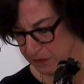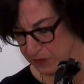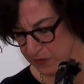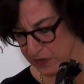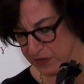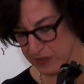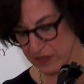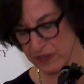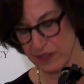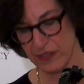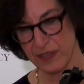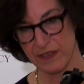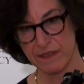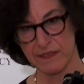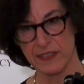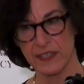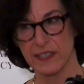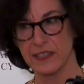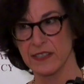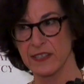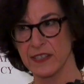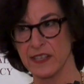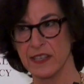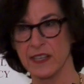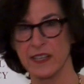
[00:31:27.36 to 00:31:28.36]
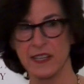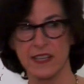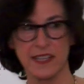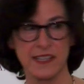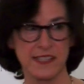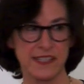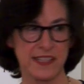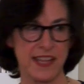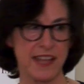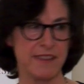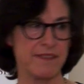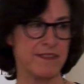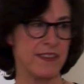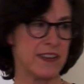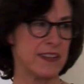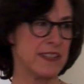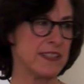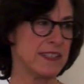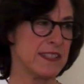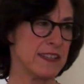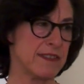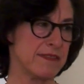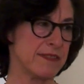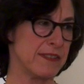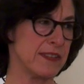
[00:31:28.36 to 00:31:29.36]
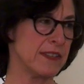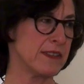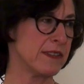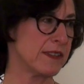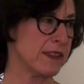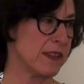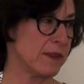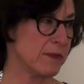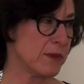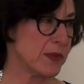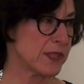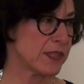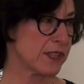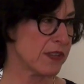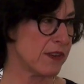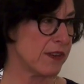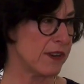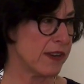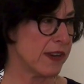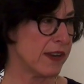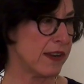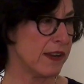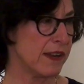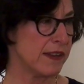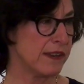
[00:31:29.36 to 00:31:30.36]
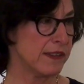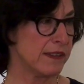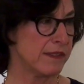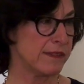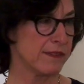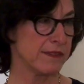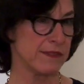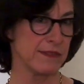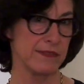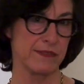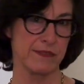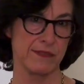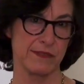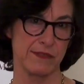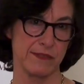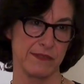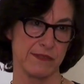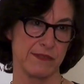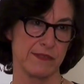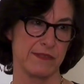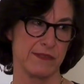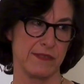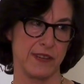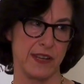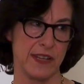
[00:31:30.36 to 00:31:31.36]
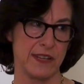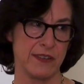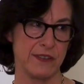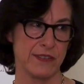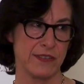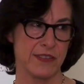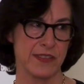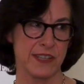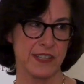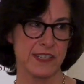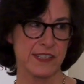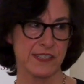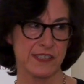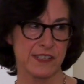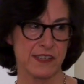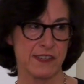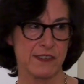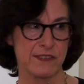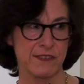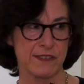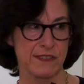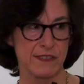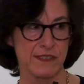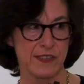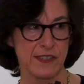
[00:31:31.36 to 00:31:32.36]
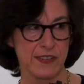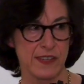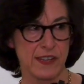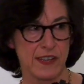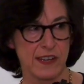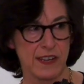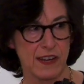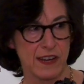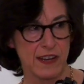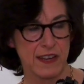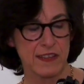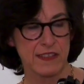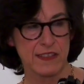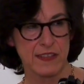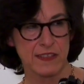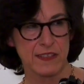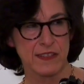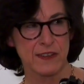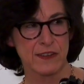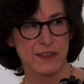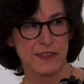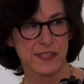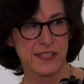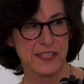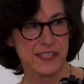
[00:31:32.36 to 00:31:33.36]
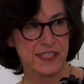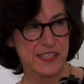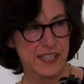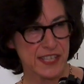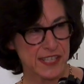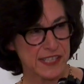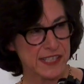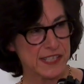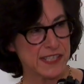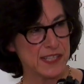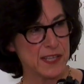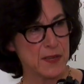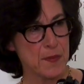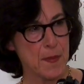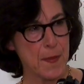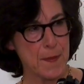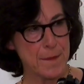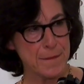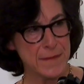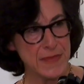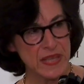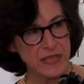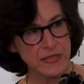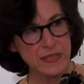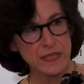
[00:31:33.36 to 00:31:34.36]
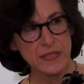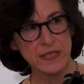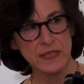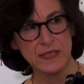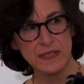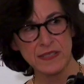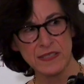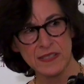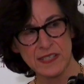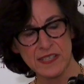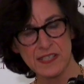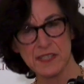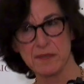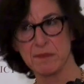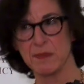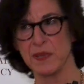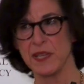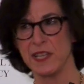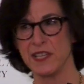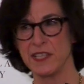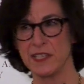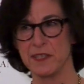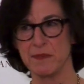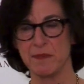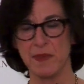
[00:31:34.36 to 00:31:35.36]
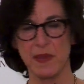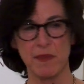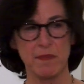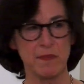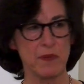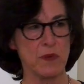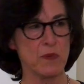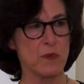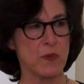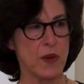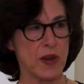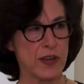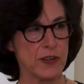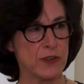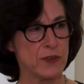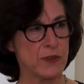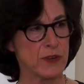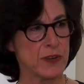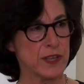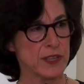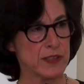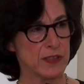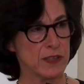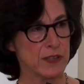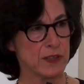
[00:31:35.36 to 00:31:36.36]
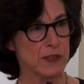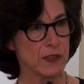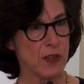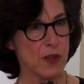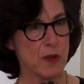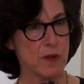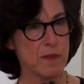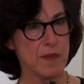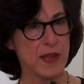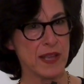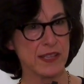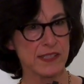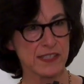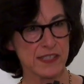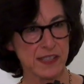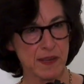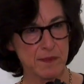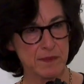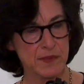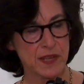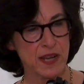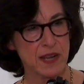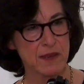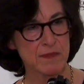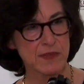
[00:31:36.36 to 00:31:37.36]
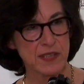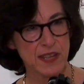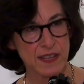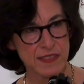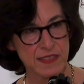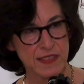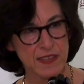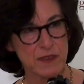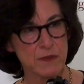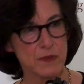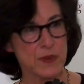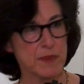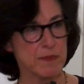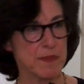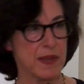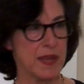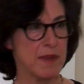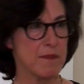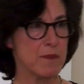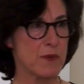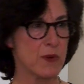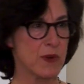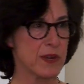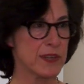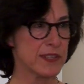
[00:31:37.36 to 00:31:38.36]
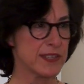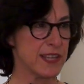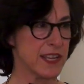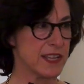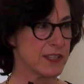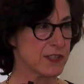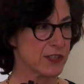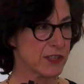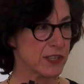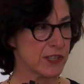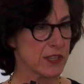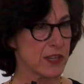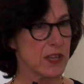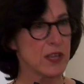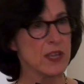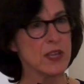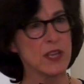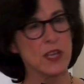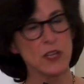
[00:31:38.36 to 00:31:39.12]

worth living." Is that very different than what's going on? I don't think so. I think there are 60 million displaced people wandering the globe, and sometimes I think we pay more attention